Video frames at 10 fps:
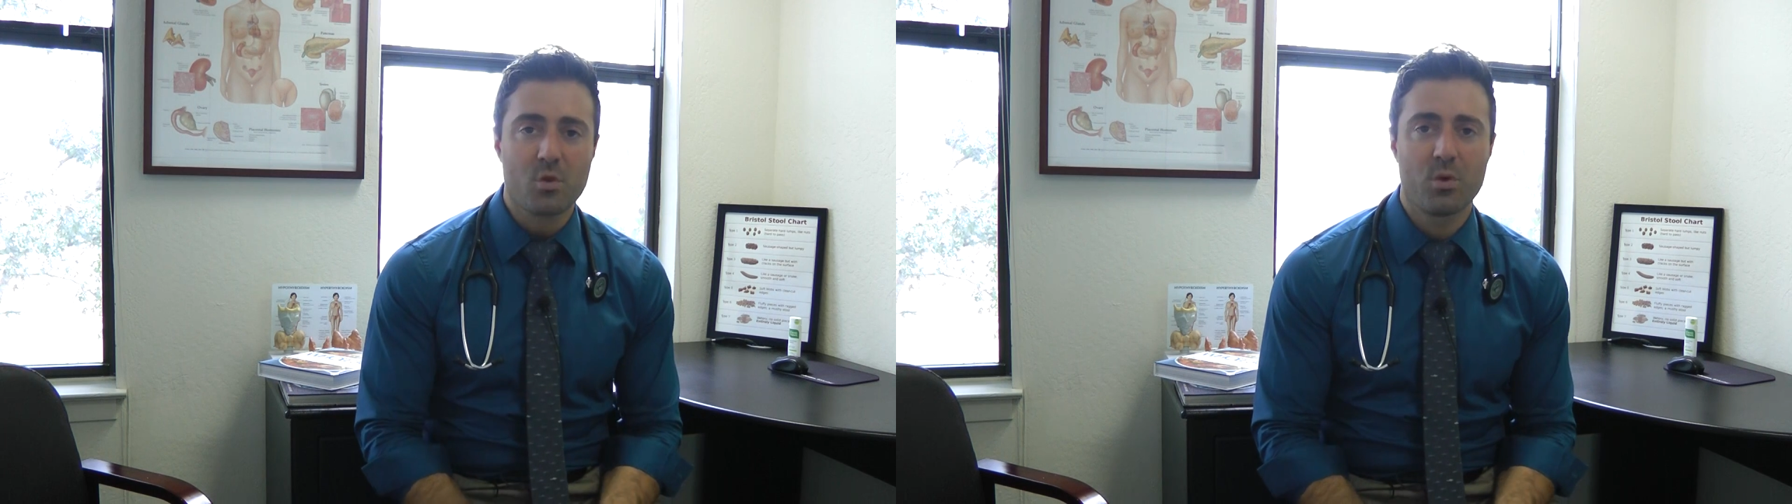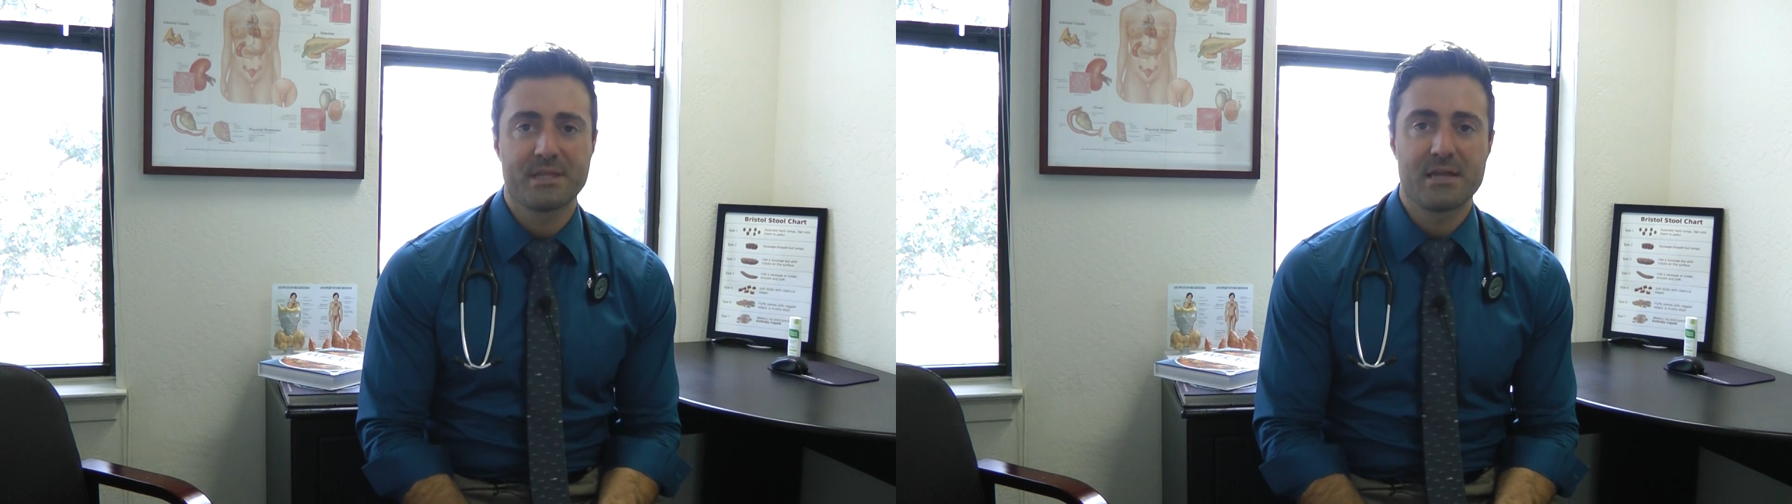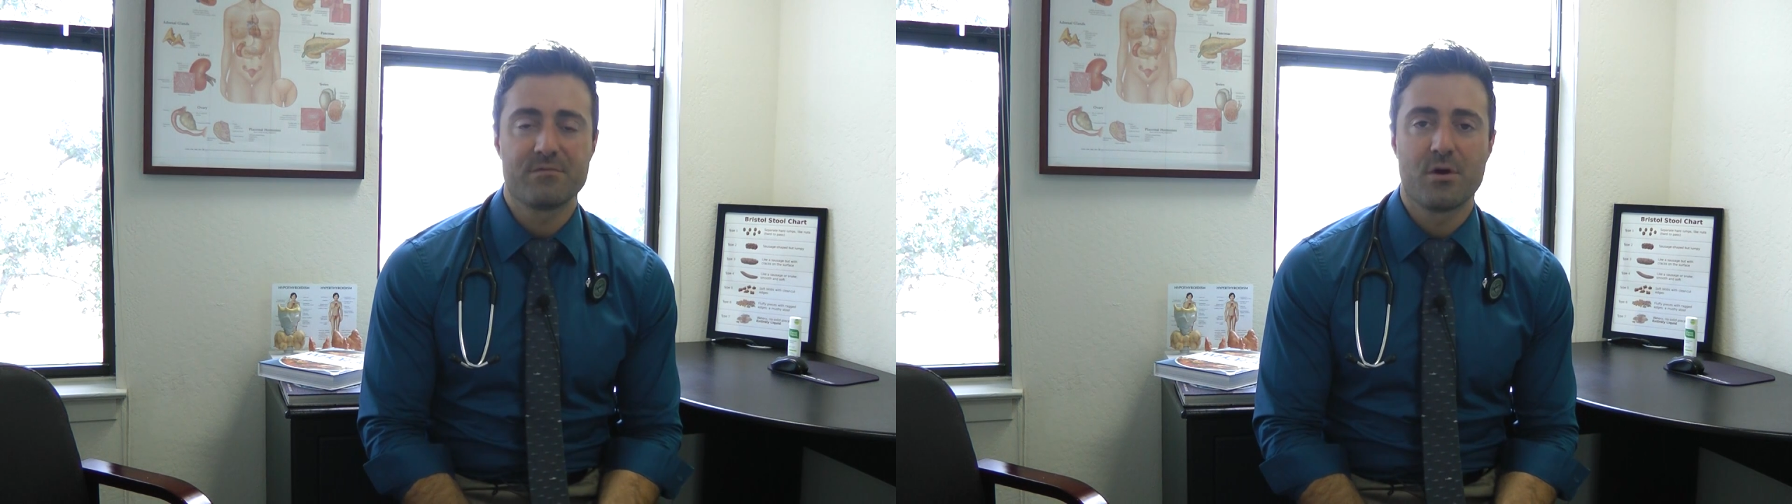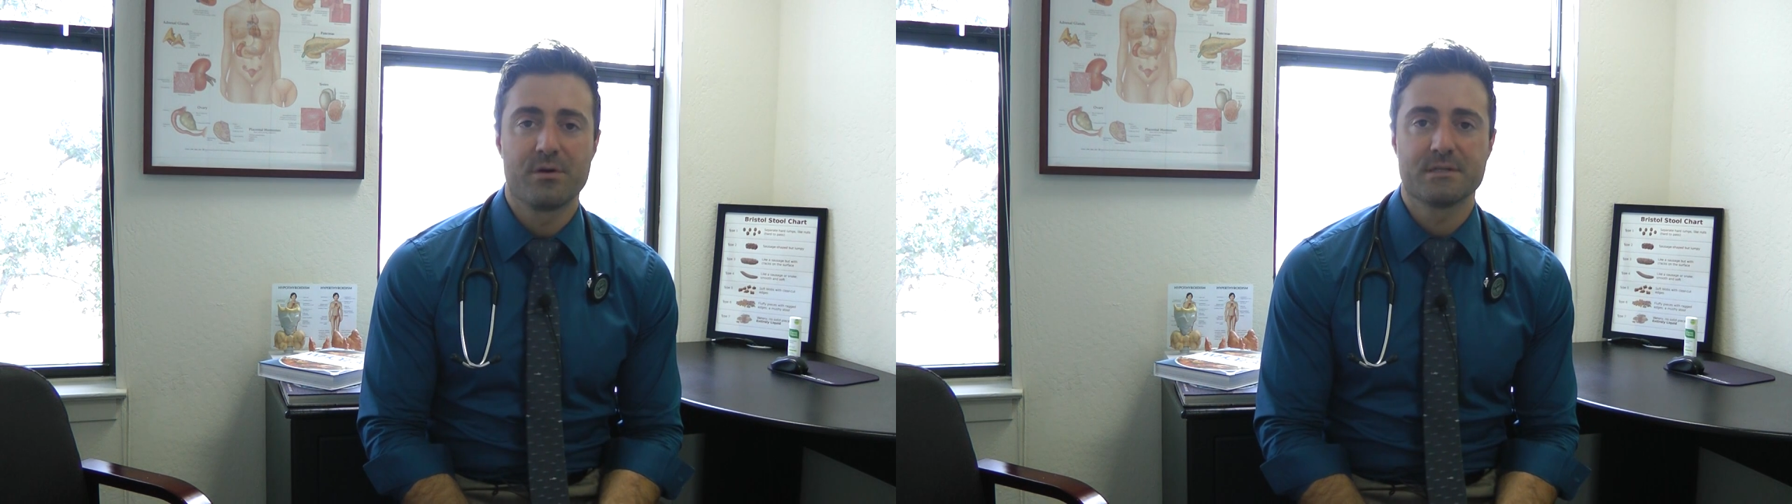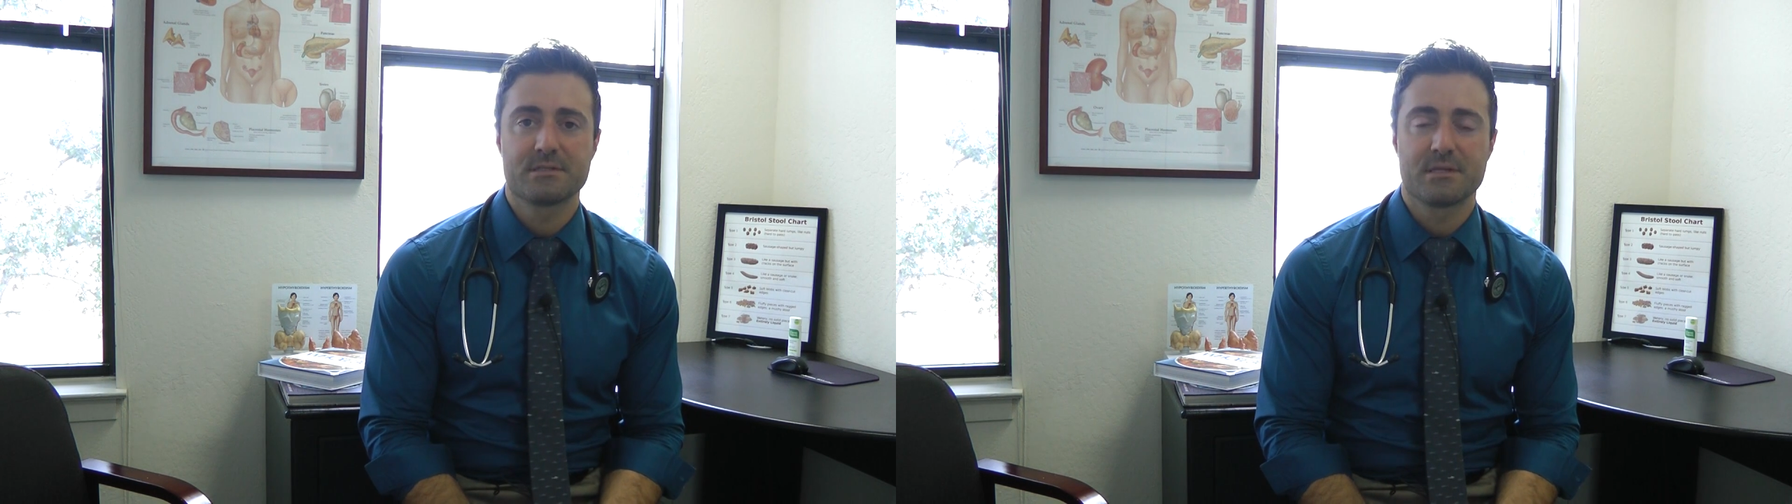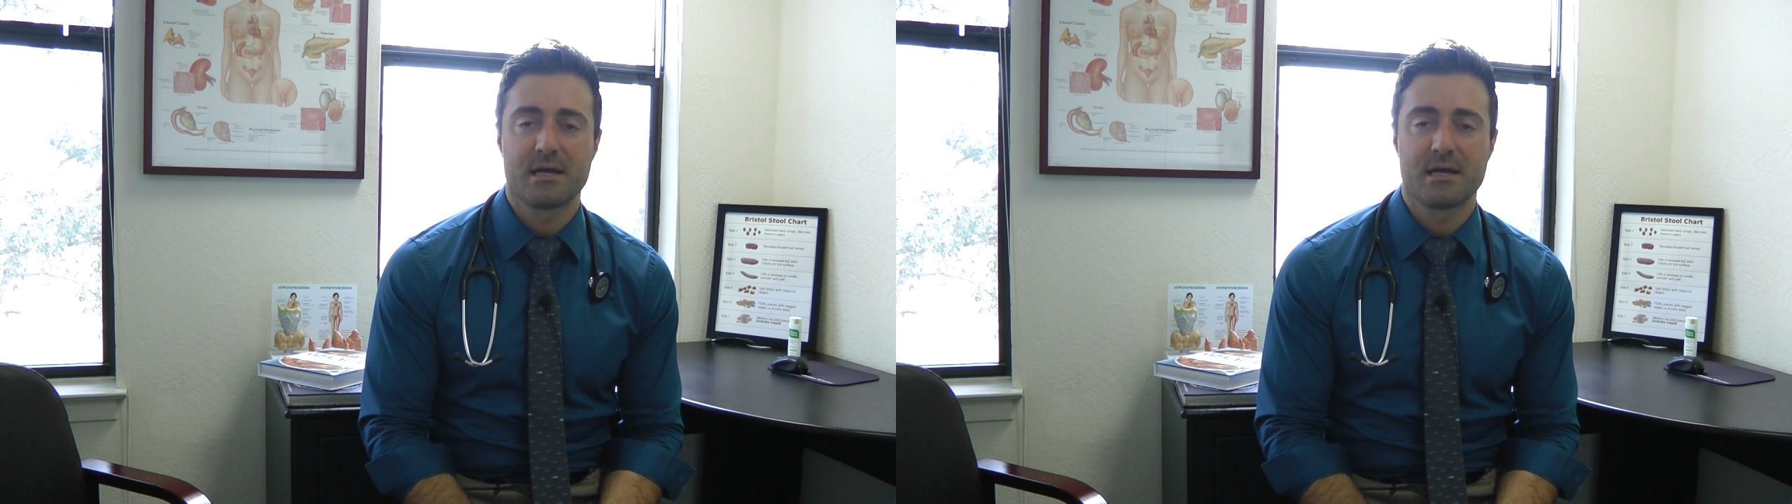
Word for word: what they've noticed